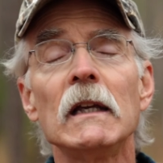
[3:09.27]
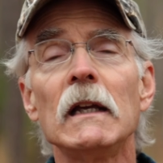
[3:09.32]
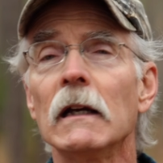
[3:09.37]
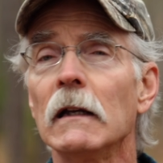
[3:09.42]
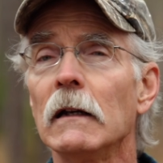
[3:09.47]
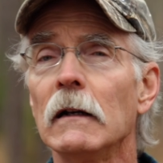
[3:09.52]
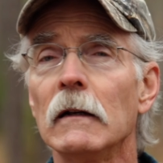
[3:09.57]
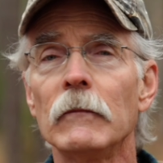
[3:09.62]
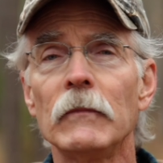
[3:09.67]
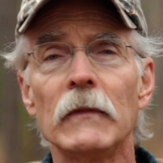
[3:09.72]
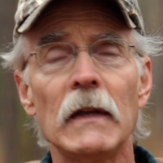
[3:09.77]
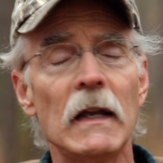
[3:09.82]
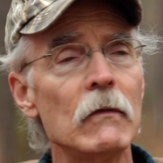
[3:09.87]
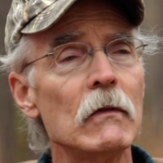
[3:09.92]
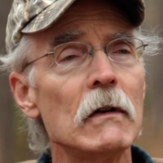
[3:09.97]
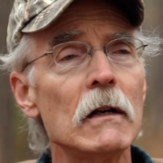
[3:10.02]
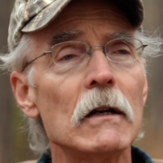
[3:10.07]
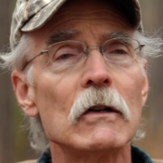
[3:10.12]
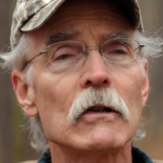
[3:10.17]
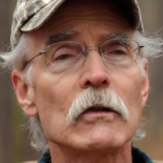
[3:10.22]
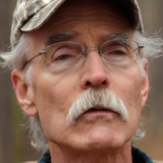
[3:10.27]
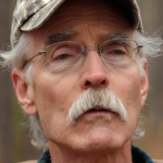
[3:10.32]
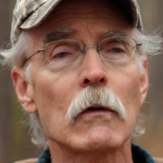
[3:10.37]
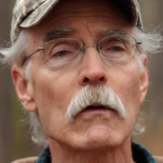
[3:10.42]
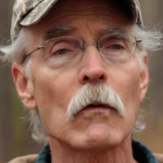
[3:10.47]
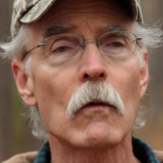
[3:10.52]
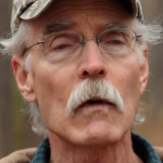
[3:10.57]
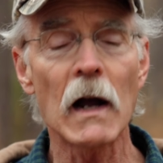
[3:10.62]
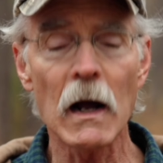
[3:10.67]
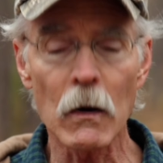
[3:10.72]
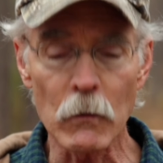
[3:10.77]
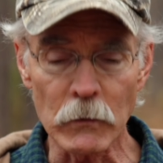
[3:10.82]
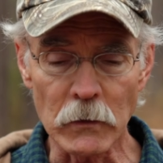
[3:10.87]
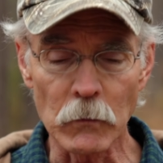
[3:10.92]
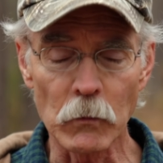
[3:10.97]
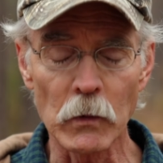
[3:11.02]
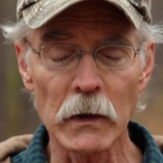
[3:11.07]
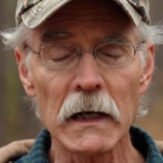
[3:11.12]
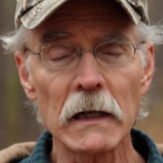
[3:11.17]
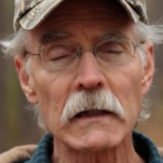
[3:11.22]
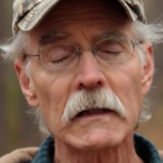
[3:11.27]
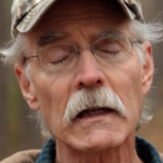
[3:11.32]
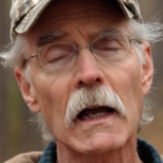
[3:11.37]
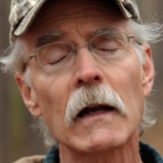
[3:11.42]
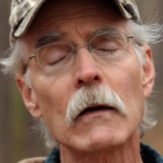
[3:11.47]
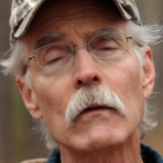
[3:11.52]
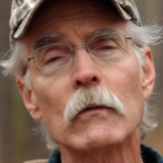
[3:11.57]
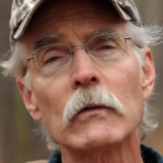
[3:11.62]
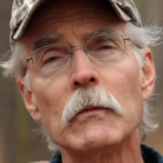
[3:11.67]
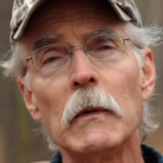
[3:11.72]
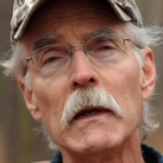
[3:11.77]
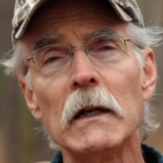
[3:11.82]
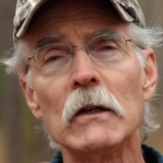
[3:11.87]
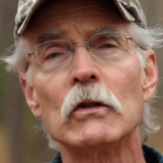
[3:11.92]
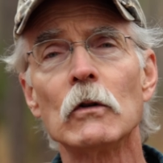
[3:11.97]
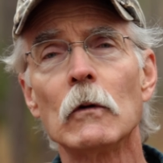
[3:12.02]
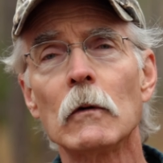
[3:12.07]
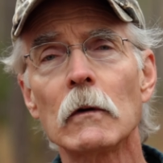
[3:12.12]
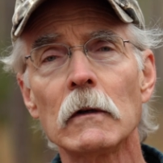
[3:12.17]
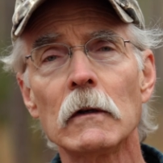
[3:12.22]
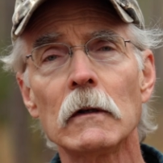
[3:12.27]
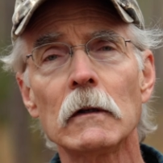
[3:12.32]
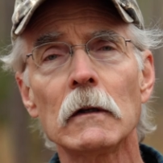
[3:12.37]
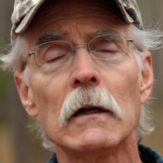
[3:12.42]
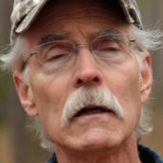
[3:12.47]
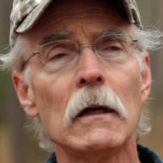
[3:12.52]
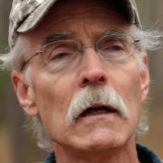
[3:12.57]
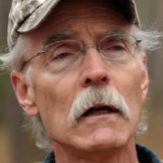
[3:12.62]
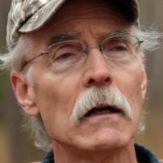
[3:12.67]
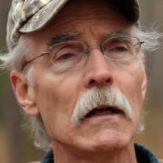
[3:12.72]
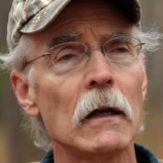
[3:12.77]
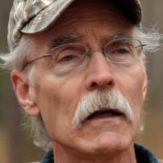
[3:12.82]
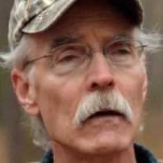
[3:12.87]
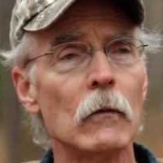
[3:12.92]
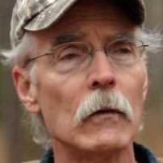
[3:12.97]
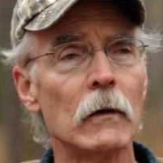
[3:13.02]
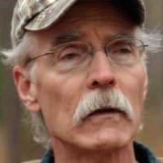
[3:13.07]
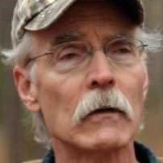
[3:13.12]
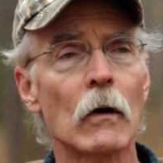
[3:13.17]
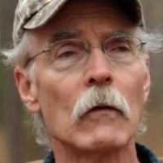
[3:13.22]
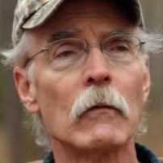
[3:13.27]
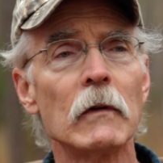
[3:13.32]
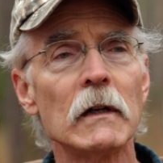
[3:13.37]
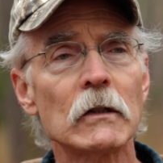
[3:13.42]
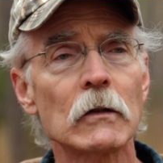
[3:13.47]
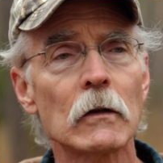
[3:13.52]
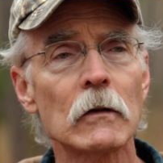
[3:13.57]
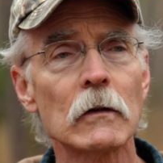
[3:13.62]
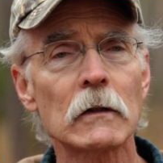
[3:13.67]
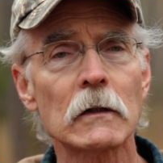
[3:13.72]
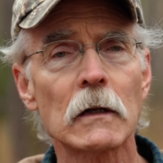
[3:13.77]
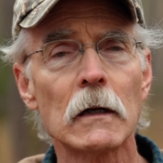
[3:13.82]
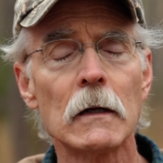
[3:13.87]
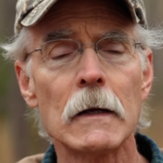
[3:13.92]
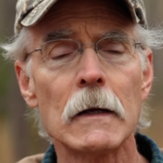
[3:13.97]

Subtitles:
it, even in a short while with the breeding cycles being shortened with our research.